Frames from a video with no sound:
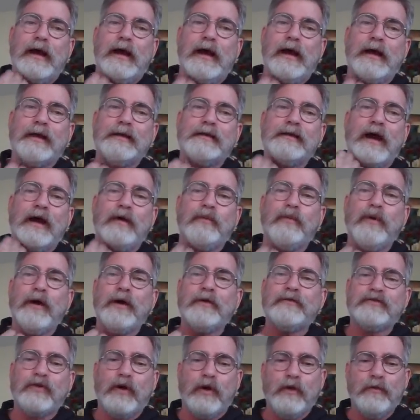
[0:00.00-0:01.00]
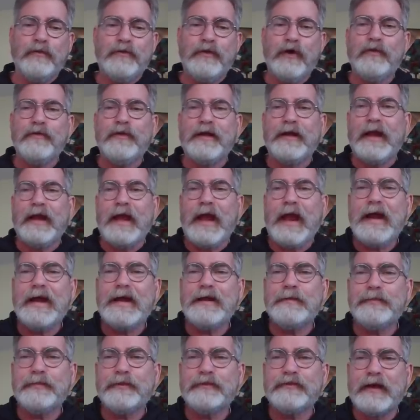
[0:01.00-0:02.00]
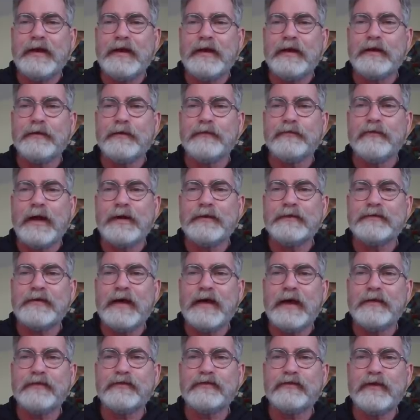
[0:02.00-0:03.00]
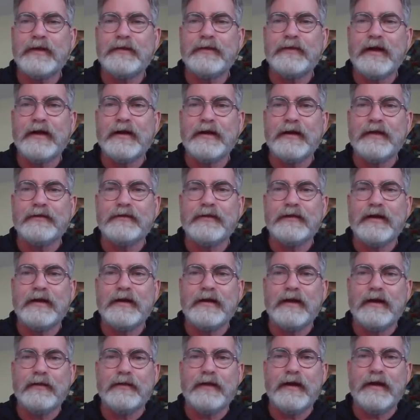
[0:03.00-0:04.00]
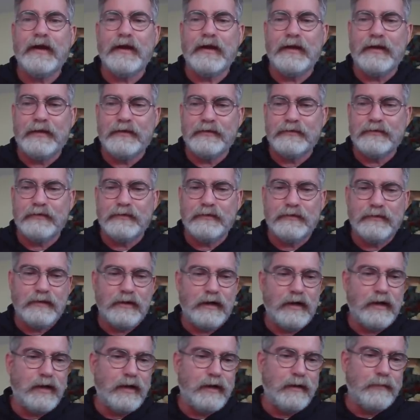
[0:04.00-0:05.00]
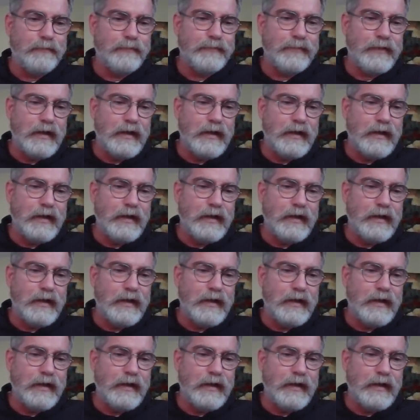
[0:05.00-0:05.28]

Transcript: I, I was told though that 80%, here come right side of the screen, there it is, there you go, there it is. 80%